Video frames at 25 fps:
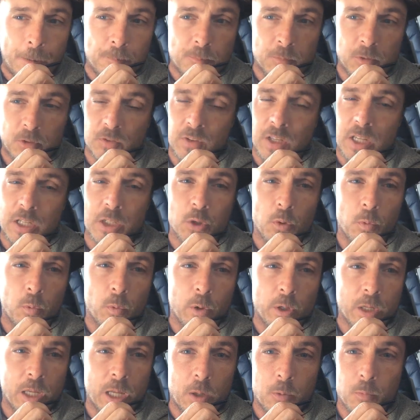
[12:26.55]
Say you're
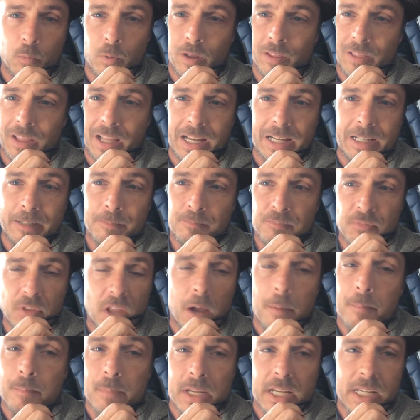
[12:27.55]
working with like
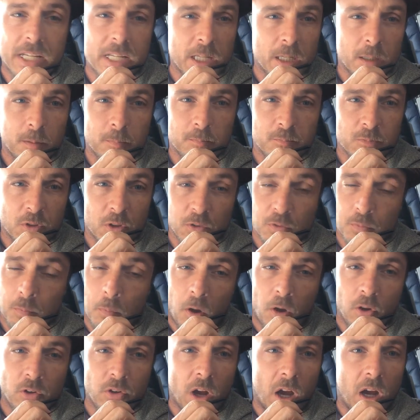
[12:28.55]
a medium to
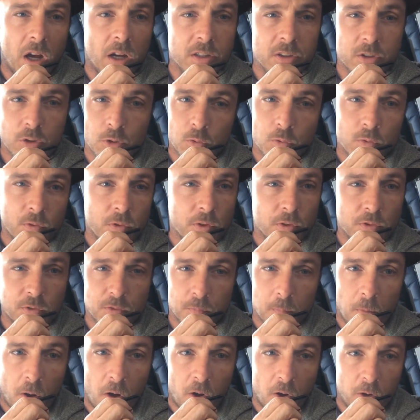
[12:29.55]
small dog, use the
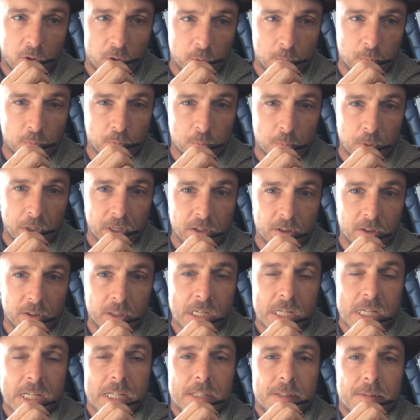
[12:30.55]
small Herm Springer,
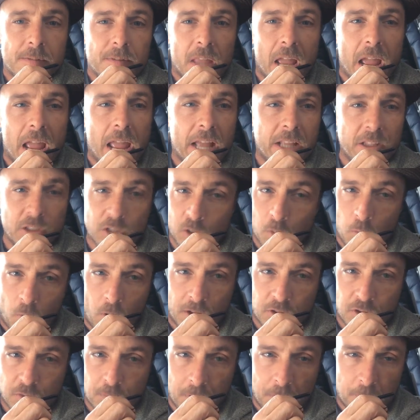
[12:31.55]
and you can
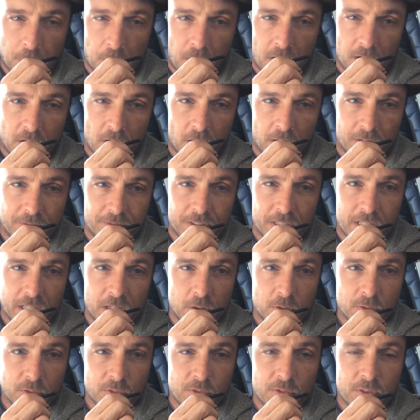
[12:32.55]
watch my prong collar
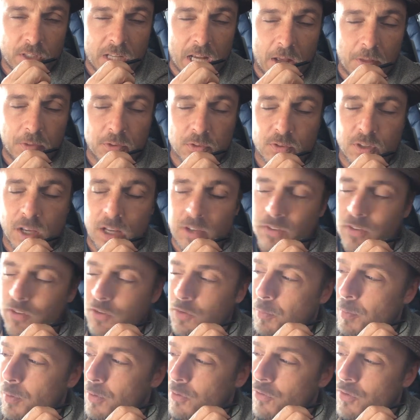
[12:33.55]
video and see how the sizing
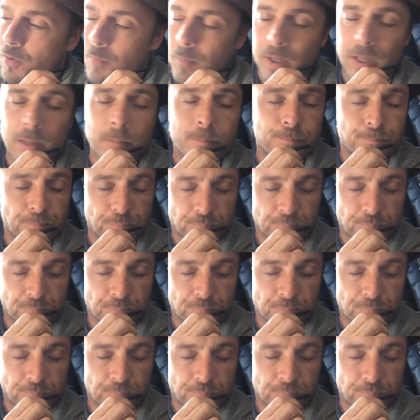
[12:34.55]
is supposed to be.